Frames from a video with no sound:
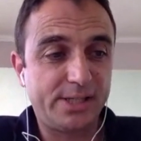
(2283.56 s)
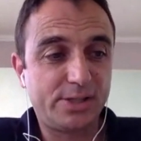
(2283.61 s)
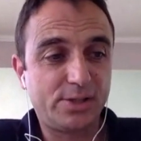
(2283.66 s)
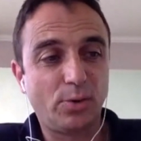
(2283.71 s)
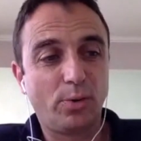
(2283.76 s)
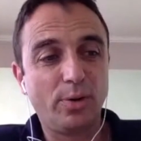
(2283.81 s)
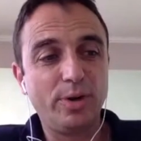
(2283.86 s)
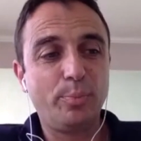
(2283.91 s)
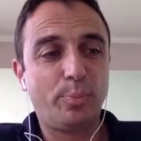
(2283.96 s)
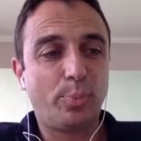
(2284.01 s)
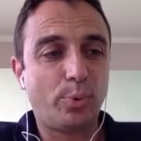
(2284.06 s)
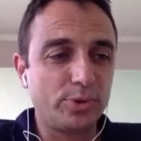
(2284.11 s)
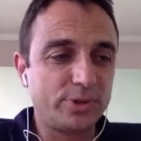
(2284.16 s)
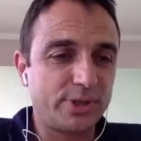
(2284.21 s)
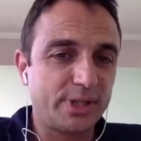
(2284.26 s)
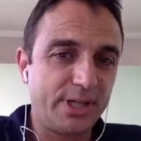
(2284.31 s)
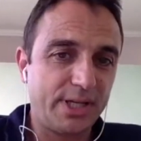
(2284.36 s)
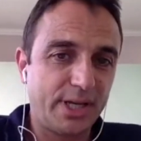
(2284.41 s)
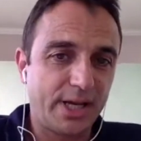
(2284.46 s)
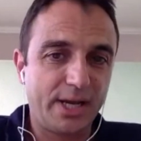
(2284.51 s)
so
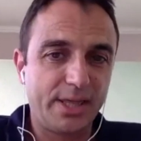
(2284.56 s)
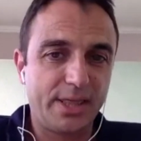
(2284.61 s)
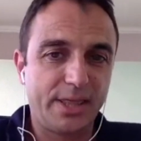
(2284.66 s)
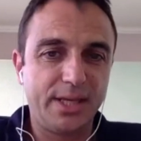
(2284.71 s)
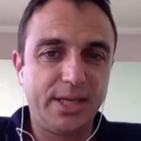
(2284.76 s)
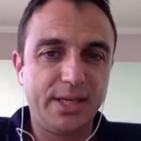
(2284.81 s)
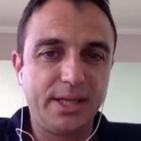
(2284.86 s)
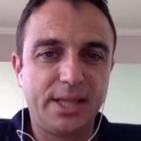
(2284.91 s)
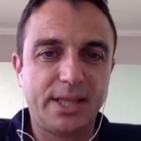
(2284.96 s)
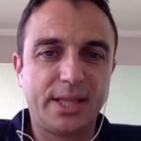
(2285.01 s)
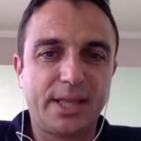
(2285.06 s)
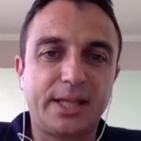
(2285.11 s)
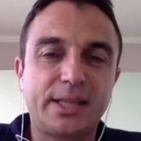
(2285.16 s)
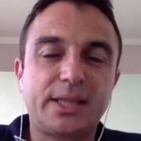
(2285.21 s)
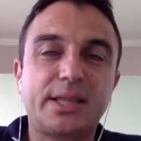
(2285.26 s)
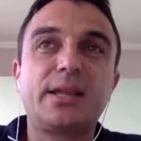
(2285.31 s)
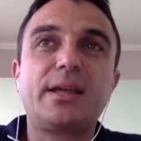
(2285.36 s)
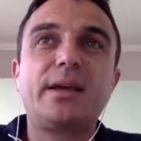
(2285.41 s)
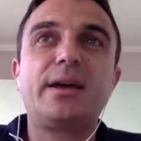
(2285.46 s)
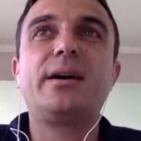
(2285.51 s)
important, I think, that
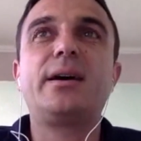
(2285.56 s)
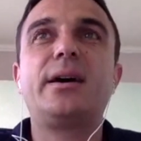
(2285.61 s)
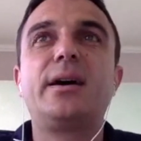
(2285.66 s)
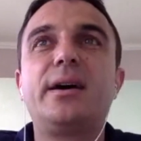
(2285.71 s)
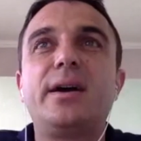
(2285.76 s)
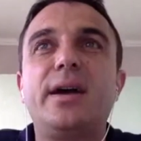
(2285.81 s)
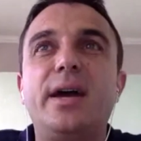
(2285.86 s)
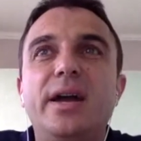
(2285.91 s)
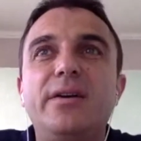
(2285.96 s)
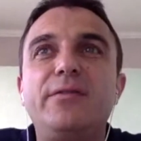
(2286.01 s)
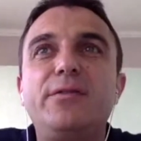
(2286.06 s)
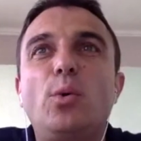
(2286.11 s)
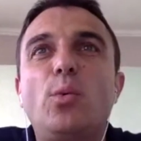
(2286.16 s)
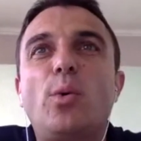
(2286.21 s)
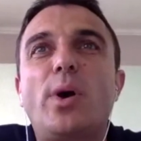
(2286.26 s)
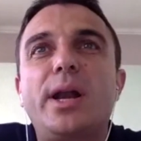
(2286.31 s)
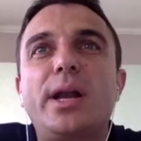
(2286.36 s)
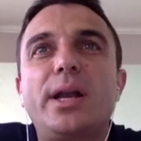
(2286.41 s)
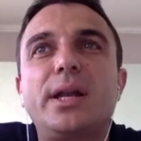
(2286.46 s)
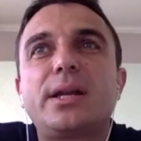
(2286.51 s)

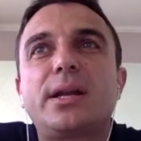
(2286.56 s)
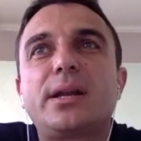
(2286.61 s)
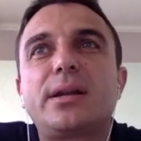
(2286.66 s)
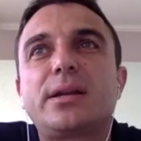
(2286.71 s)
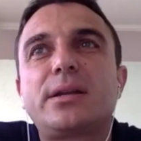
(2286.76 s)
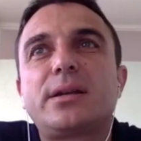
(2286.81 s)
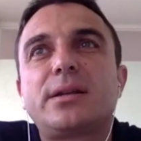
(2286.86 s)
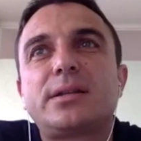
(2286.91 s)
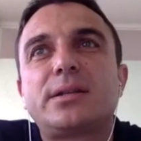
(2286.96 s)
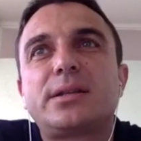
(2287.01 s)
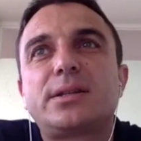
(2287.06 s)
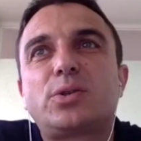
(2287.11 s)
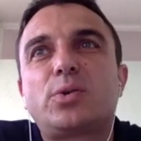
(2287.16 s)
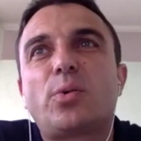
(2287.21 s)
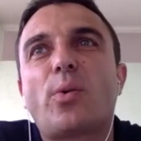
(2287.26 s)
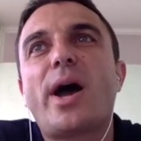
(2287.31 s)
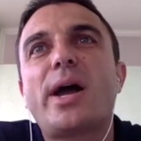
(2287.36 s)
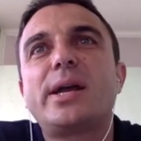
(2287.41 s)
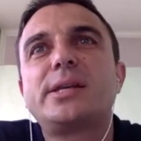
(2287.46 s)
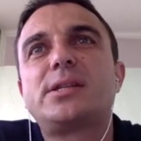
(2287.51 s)
everyone
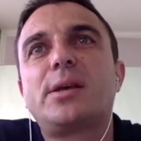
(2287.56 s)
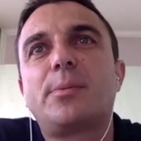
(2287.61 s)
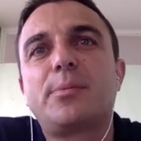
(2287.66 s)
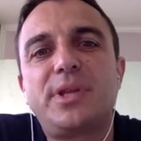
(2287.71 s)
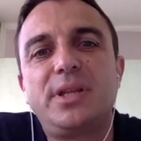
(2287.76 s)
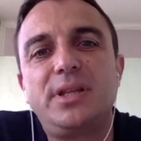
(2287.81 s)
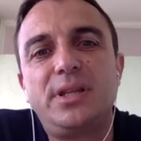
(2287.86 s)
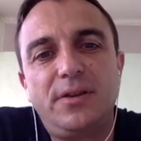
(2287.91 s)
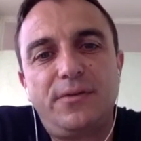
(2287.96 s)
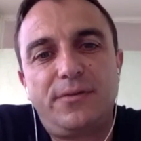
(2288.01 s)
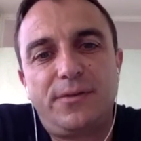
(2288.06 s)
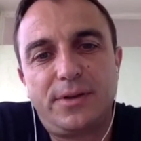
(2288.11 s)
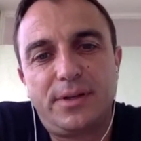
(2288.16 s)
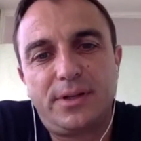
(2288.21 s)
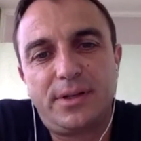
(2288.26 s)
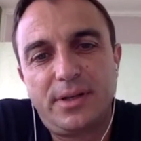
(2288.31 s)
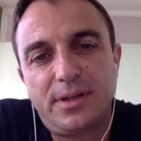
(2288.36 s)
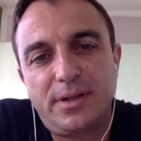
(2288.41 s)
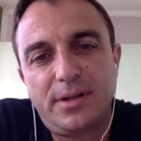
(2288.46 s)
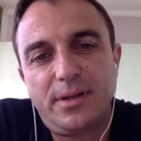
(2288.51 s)
try something
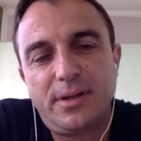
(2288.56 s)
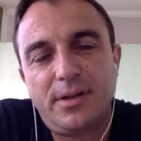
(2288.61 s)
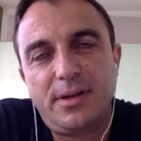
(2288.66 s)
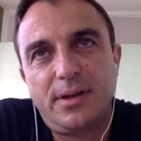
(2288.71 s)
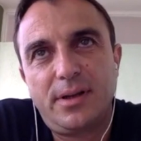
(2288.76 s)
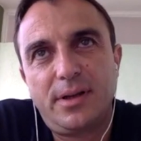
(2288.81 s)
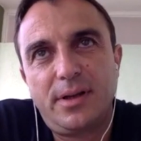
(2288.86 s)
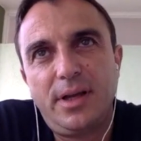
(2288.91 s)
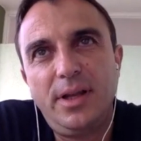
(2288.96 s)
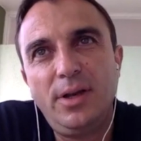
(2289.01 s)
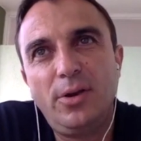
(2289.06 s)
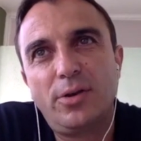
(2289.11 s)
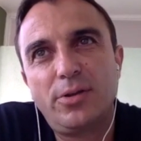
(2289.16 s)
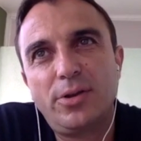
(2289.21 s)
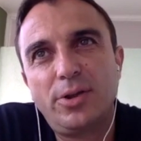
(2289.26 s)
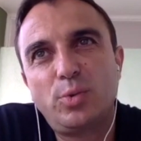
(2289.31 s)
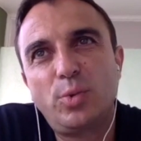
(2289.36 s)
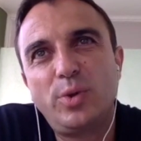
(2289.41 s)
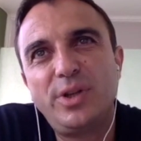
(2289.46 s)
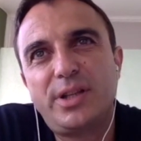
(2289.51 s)
different in order
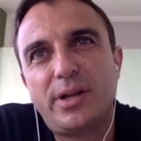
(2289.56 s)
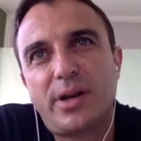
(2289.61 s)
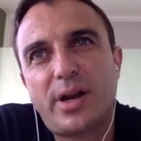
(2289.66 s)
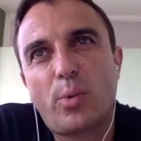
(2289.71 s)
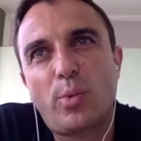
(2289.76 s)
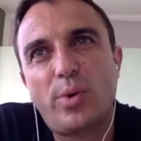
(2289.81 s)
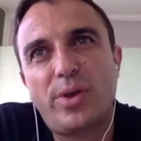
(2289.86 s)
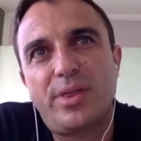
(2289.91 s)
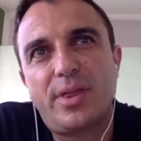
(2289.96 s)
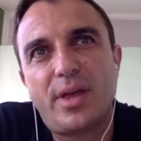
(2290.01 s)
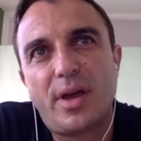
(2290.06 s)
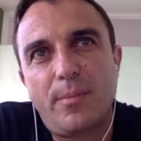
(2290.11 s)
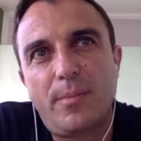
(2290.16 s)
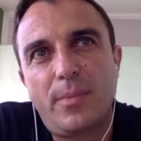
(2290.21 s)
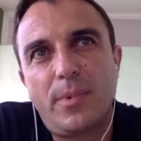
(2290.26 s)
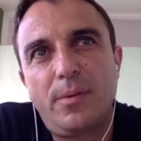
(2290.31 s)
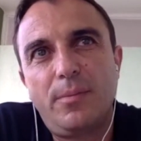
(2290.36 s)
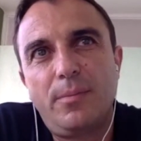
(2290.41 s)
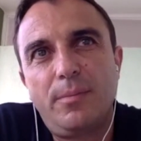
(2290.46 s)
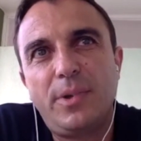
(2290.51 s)
to interact with
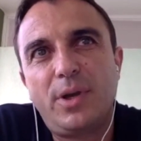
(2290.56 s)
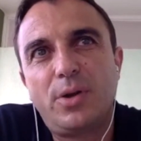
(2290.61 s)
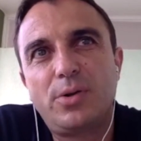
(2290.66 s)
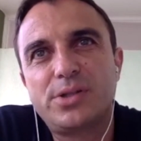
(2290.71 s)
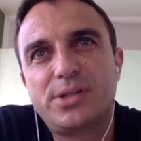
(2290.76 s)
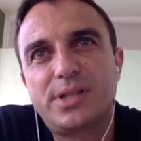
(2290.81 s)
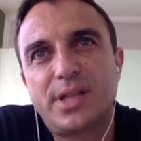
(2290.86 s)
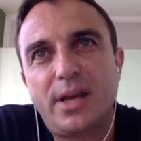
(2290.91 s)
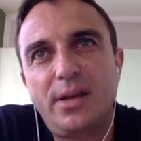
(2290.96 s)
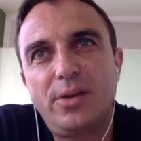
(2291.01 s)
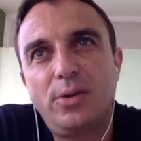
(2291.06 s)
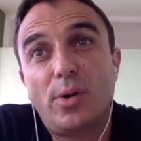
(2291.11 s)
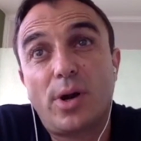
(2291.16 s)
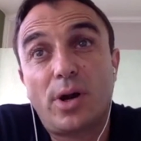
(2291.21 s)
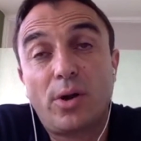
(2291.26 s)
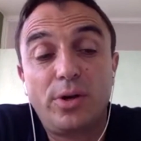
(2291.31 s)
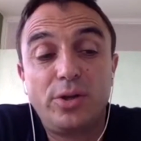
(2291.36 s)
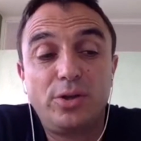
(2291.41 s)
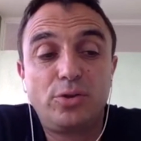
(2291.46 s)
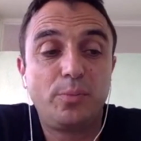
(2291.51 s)
them, because then you are
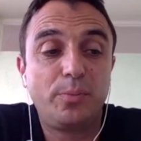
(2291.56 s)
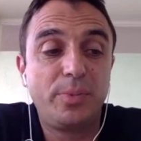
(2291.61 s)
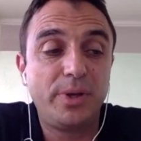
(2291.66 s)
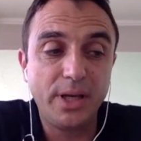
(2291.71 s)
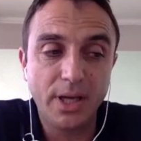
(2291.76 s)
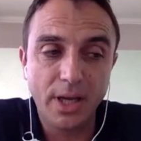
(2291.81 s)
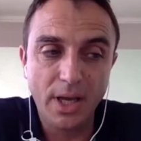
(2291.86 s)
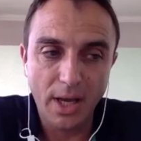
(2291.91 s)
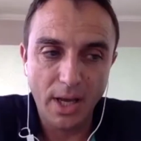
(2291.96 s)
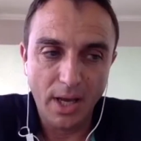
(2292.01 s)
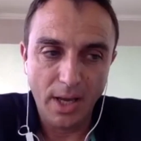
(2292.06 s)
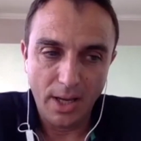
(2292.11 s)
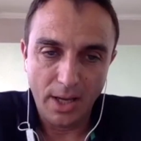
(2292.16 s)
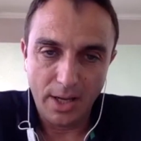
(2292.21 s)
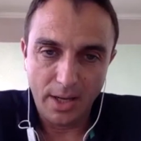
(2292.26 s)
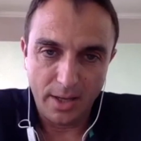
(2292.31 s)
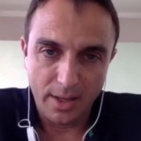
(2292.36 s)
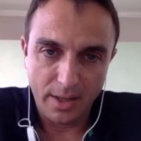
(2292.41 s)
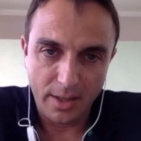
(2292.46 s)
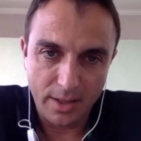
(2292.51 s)
going to be
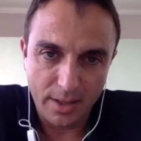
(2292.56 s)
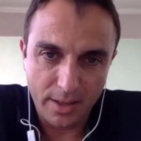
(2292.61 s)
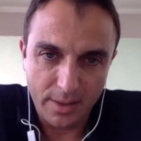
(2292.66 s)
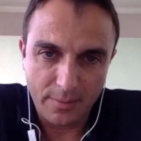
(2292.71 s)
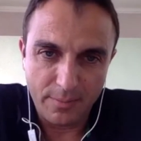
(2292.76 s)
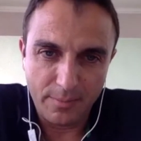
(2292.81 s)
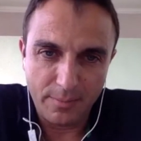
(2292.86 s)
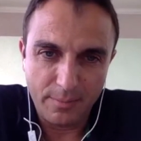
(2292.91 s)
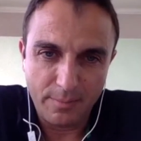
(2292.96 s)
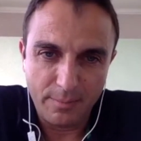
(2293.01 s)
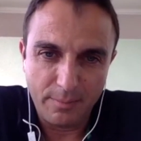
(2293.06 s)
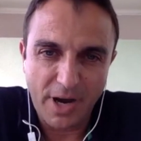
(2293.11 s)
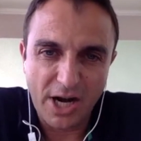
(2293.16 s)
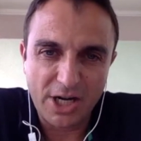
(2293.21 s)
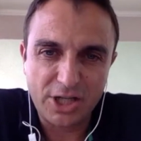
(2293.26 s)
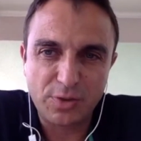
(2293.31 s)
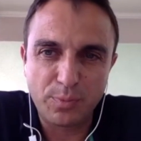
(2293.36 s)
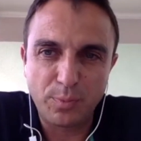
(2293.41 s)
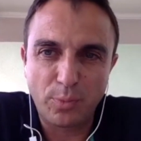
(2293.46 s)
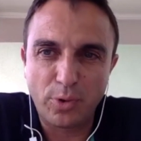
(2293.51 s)

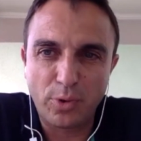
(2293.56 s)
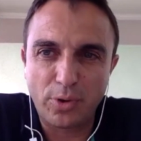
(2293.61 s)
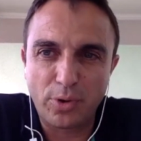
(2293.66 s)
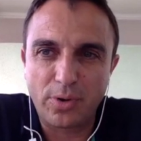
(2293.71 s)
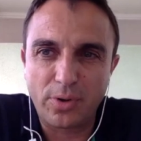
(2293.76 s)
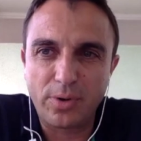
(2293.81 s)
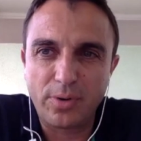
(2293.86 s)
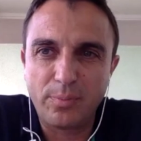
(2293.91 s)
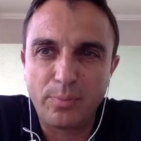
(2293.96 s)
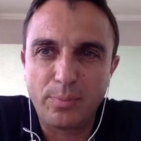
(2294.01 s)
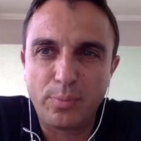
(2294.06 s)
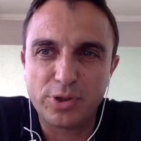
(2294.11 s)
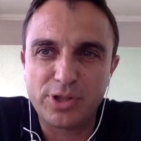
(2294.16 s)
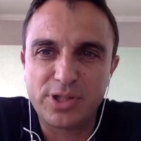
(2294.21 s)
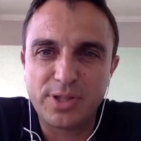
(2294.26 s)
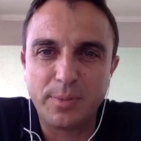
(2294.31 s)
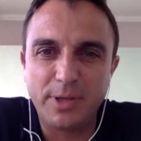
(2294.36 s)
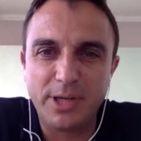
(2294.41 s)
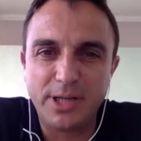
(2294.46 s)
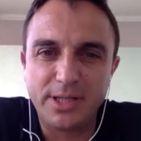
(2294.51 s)
much more
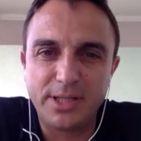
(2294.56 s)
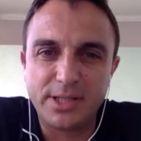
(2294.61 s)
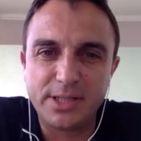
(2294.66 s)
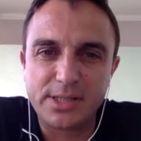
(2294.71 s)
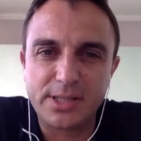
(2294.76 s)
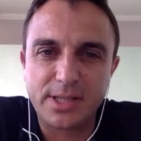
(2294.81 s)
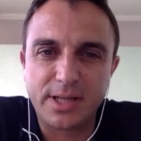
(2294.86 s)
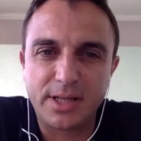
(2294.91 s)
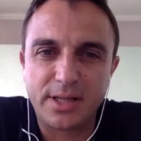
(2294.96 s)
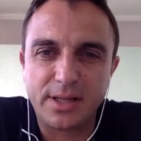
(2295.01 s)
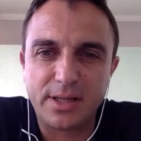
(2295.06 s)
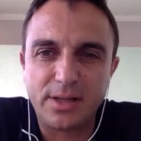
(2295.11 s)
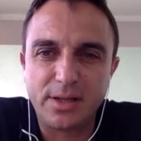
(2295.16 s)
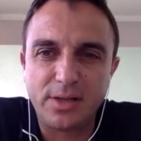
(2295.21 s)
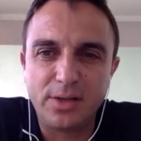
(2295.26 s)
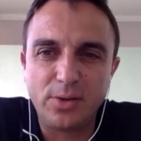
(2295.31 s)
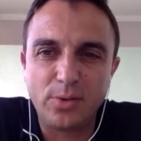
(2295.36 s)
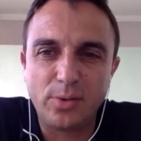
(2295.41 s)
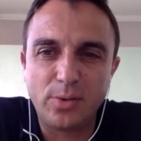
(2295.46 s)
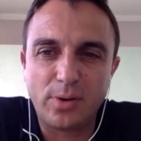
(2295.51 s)
possibilities than
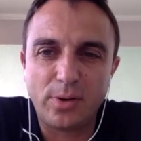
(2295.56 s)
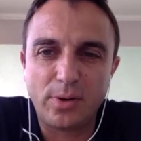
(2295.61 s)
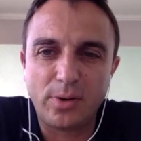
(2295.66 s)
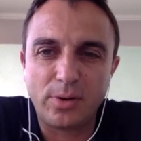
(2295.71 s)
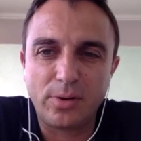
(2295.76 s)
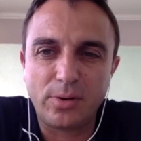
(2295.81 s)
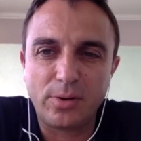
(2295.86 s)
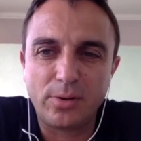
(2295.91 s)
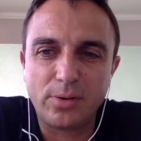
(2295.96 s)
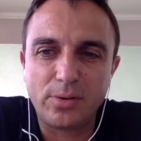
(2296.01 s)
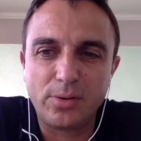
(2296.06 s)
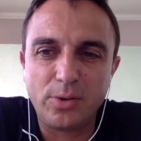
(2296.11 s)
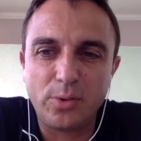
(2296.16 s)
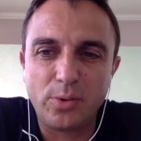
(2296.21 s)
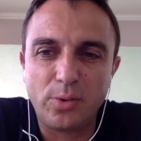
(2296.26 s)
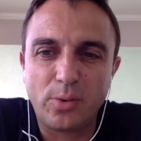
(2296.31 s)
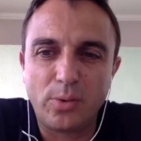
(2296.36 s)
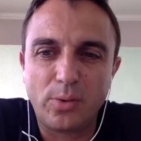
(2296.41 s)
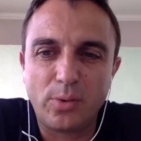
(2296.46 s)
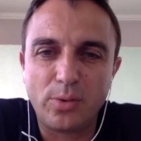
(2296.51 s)
you
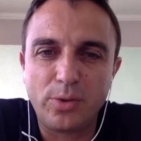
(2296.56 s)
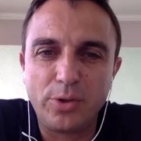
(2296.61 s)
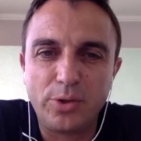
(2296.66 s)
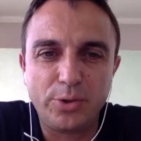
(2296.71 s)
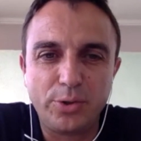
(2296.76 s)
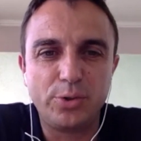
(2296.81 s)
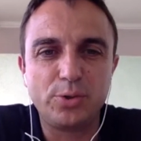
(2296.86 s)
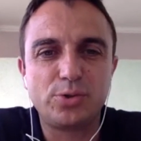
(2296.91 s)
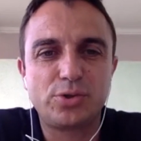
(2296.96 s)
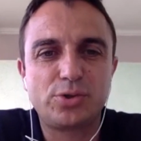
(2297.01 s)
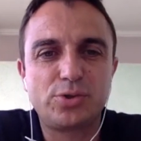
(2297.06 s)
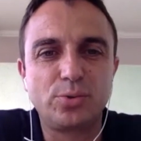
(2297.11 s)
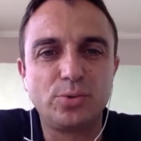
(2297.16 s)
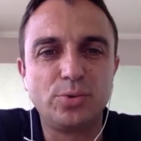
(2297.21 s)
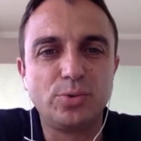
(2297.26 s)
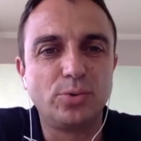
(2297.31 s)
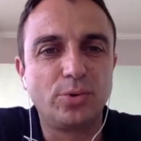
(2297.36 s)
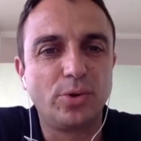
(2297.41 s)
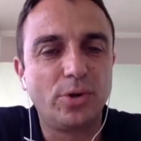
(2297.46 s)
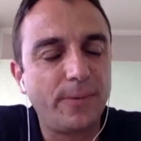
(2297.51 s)
used to
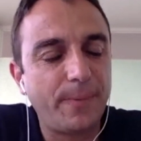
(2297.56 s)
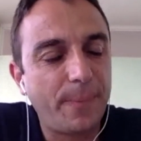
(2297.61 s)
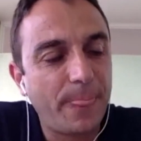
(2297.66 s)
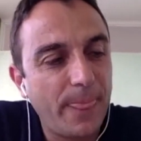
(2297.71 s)
do, no?